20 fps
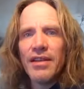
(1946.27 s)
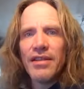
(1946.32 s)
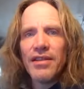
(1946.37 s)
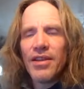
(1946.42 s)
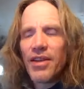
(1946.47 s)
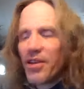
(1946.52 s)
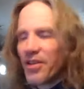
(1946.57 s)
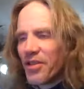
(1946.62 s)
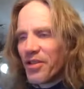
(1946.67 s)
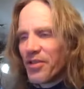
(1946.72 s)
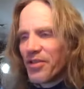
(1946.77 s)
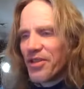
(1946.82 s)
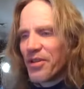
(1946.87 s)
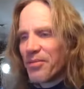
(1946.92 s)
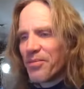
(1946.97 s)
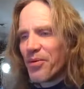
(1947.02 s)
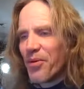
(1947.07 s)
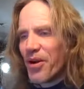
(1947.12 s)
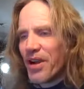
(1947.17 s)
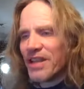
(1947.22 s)
The, the, the
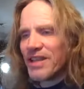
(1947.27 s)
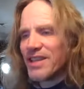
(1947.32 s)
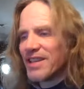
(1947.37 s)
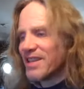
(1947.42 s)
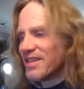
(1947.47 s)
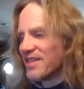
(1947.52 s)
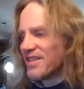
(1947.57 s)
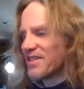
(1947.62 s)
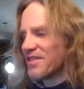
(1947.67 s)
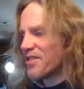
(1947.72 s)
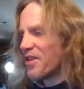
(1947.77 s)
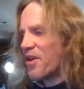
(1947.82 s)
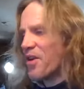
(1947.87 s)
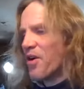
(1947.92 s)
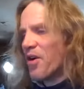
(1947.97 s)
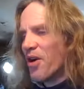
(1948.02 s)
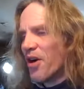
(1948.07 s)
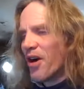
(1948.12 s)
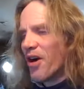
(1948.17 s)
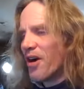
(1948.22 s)
point is, is
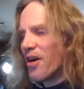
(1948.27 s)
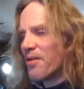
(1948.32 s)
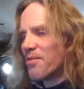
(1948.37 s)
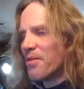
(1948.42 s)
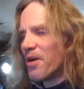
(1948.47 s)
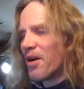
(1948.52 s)
um,